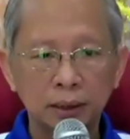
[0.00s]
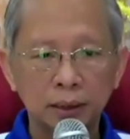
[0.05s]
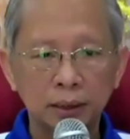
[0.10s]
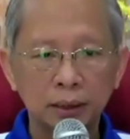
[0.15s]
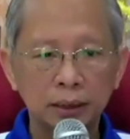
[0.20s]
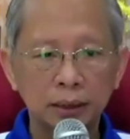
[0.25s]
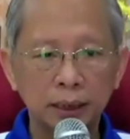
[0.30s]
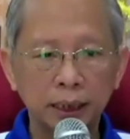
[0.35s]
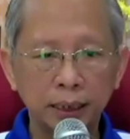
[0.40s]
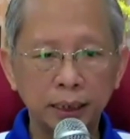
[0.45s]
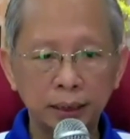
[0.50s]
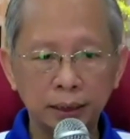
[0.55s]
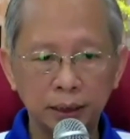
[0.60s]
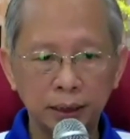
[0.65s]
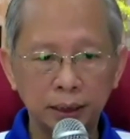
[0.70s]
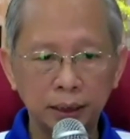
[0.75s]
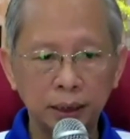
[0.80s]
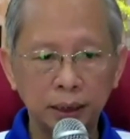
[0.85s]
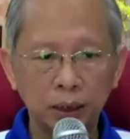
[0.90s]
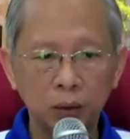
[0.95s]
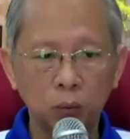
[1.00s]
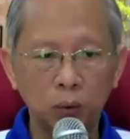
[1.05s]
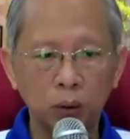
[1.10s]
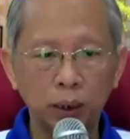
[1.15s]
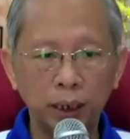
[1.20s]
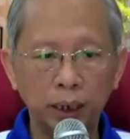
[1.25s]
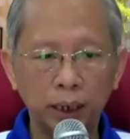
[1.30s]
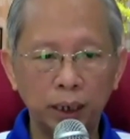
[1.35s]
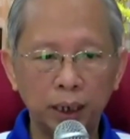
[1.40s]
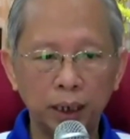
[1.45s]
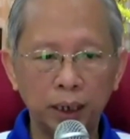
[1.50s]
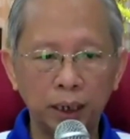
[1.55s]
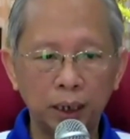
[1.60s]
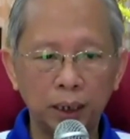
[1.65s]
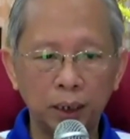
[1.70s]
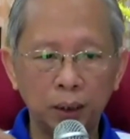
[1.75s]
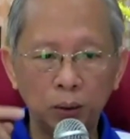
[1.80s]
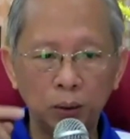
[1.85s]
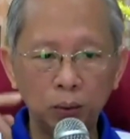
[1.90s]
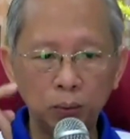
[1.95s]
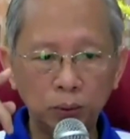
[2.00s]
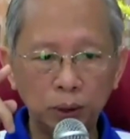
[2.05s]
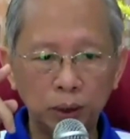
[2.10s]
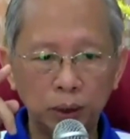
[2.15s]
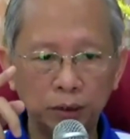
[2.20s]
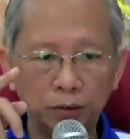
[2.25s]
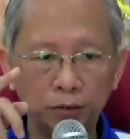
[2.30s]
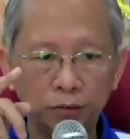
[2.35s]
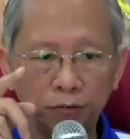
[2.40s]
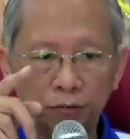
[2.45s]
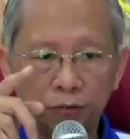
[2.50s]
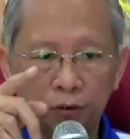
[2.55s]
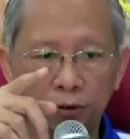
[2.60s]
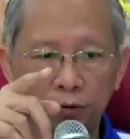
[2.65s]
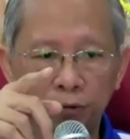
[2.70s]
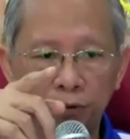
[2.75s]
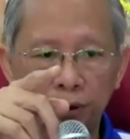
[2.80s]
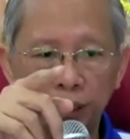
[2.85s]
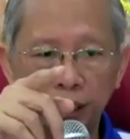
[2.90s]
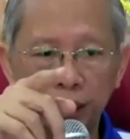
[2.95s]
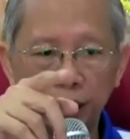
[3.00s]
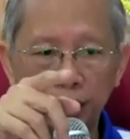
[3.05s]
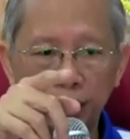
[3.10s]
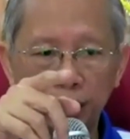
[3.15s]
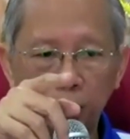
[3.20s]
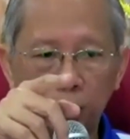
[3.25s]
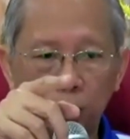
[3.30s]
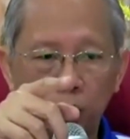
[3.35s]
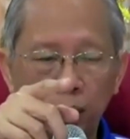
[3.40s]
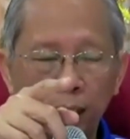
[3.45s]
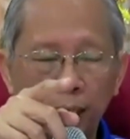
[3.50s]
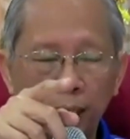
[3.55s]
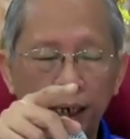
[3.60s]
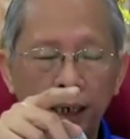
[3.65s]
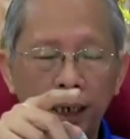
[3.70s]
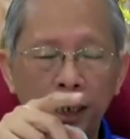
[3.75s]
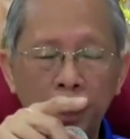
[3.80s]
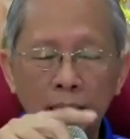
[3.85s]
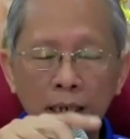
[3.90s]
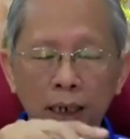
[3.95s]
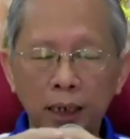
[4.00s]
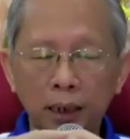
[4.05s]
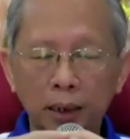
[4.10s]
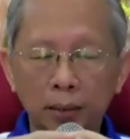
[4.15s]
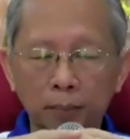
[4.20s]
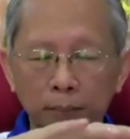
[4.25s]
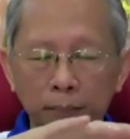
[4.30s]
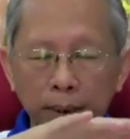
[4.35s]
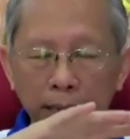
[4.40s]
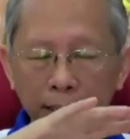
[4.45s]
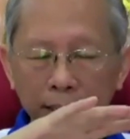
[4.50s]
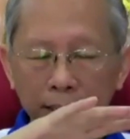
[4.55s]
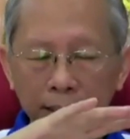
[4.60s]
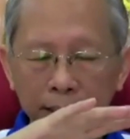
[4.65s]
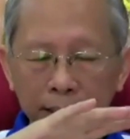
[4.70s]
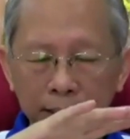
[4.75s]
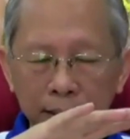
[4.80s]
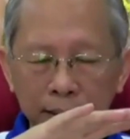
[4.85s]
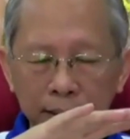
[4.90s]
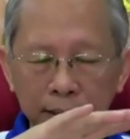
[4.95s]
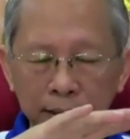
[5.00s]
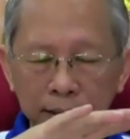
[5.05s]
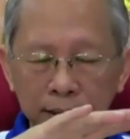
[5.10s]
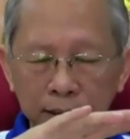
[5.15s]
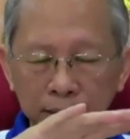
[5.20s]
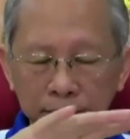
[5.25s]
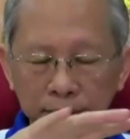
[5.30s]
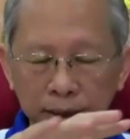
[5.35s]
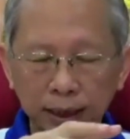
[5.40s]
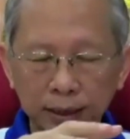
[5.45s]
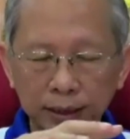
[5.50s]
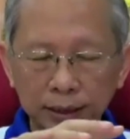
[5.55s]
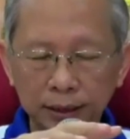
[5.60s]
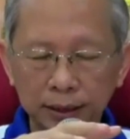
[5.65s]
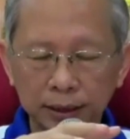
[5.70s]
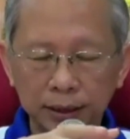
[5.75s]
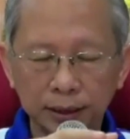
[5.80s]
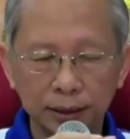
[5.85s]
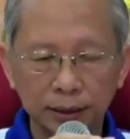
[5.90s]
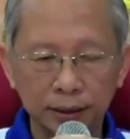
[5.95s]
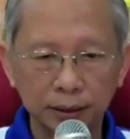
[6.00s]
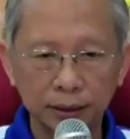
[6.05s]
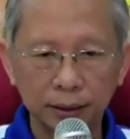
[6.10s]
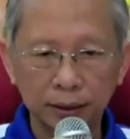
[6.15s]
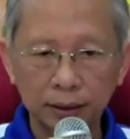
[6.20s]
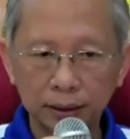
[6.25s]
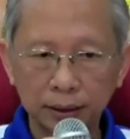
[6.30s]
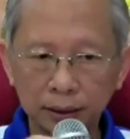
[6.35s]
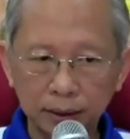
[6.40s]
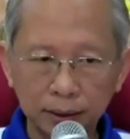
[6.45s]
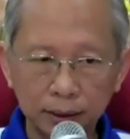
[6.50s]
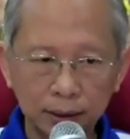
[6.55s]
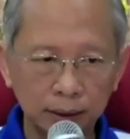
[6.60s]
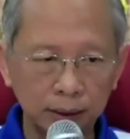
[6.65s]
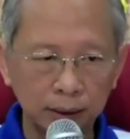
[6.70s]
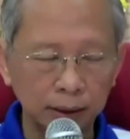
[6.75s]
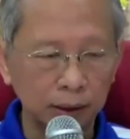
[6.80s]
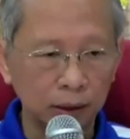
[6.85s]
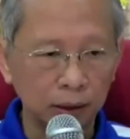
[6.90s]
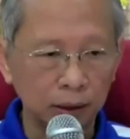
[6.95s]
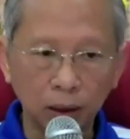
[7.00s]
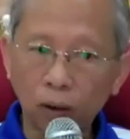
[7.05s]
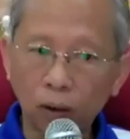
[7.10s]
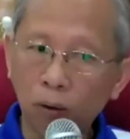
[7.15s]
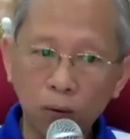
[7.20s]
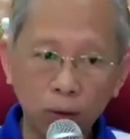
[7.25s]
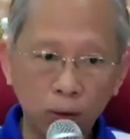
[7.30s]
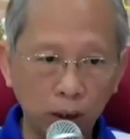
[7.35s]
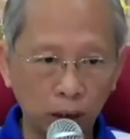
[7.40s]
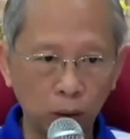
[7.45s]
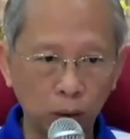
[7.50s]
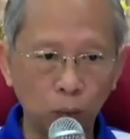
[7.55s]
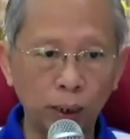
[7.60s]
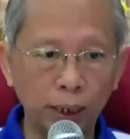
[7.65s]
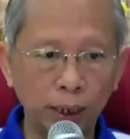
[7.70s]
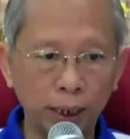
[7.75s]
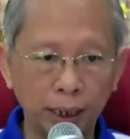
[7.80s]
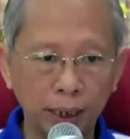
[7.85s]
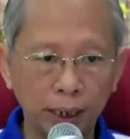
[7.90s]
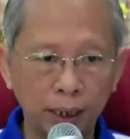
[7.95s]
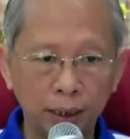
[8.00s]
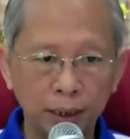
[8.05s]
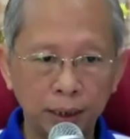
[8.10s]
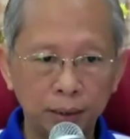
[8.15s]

standing aware, looking forward aware, bending, stretching, turning, all aware.